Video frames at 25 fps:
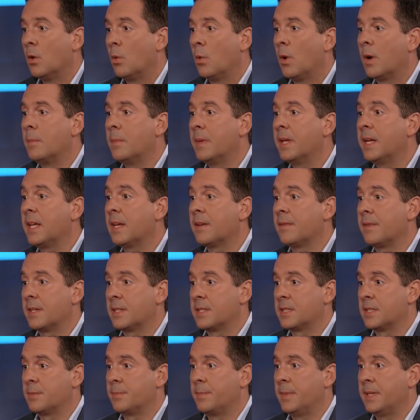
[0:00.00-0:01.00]
what many of
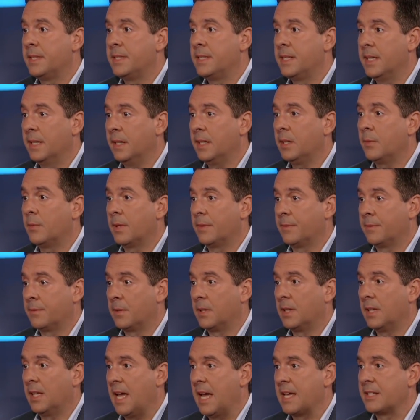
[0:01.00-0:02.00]
us have been dealing with
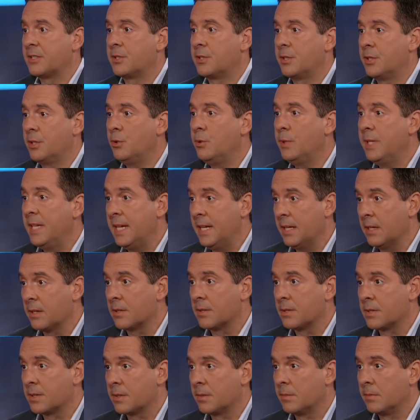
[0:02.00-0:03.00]
for the last 2
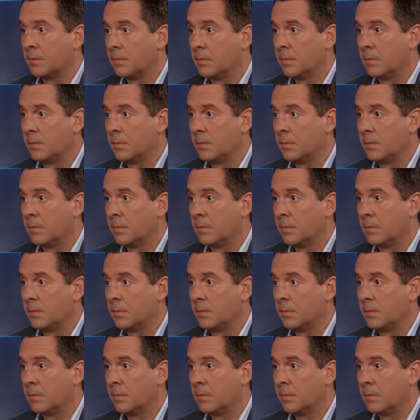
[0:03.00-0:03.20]
years.